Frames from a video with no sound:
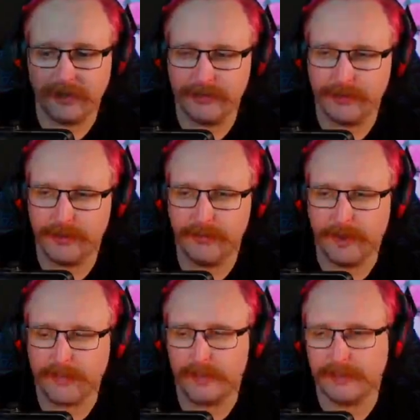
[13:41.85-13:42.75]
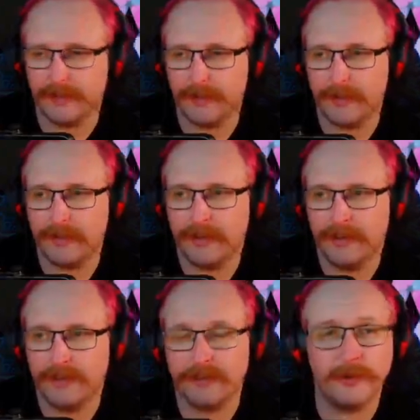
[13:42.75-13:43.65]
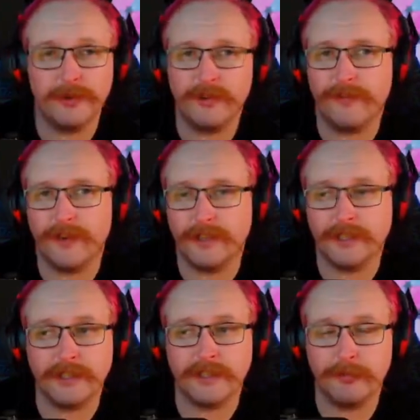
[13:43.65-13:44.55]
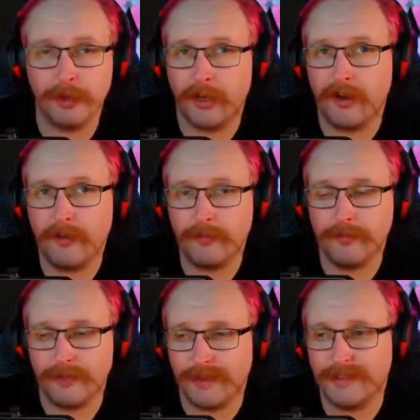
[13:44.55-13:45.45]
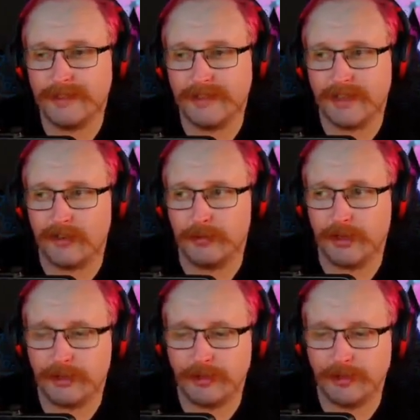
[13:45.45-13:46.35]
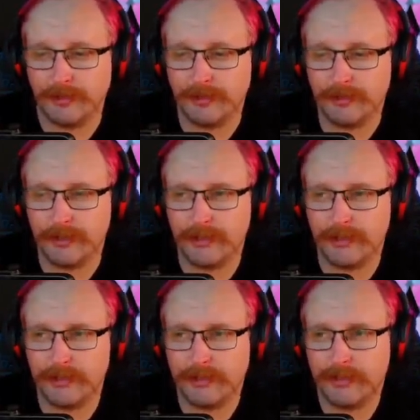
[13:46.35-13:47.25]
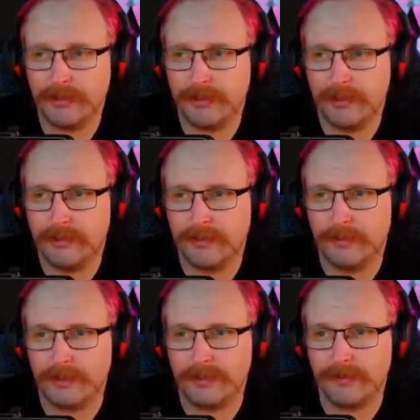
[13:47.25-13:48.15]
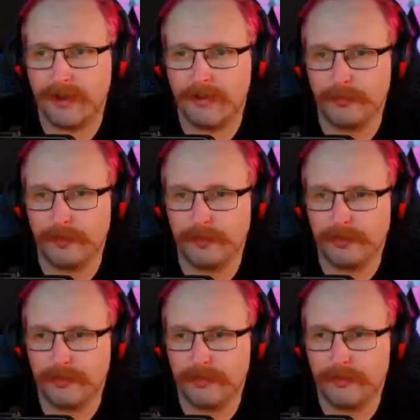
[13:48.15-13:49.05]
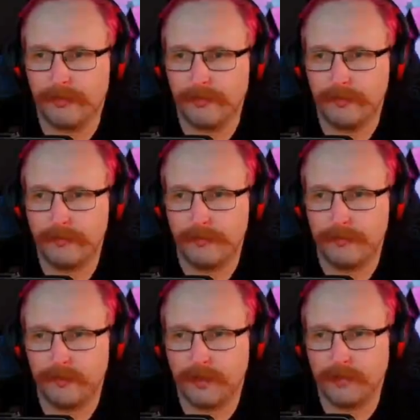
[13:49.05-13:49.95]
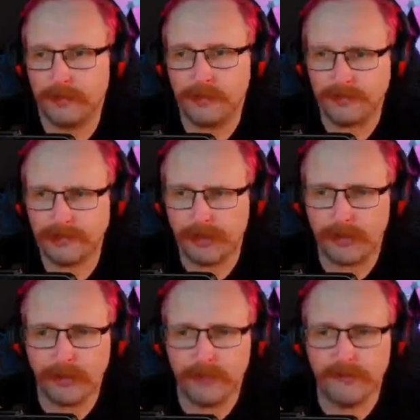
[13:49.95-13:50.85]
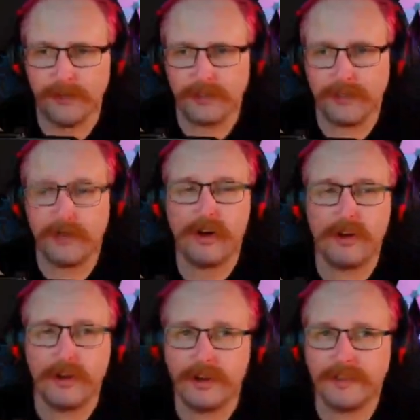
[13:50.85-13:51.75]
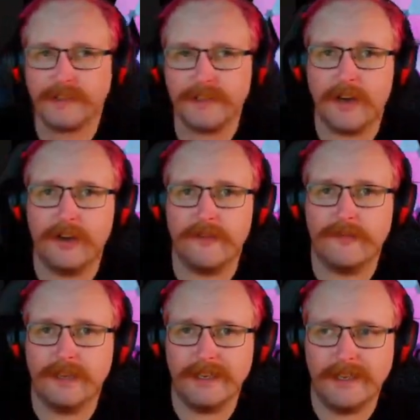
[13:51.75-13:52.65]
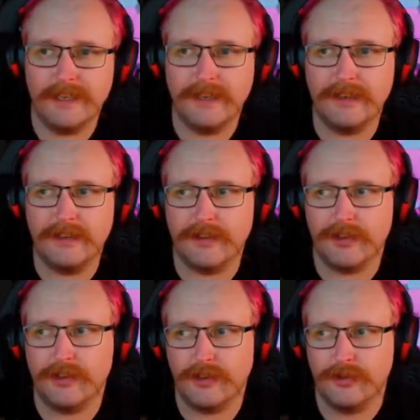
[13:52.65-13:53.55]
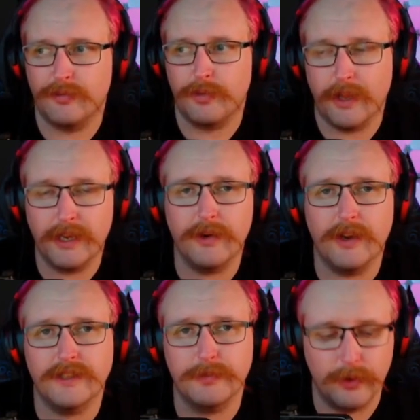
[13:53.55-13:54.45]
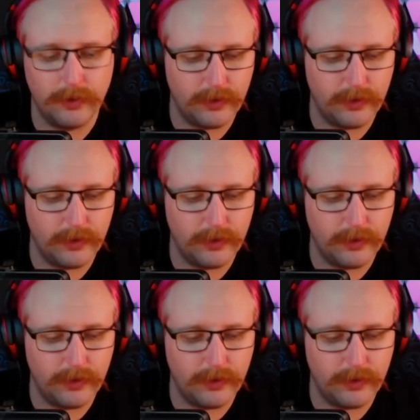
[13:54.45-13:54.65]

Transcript: we don't have access to it. So if you and your friends need to split up, this is going to be a cool little switch to mess around with. So this is a cool little feature. Now, a lot of the stuff in the new Playgrounds mode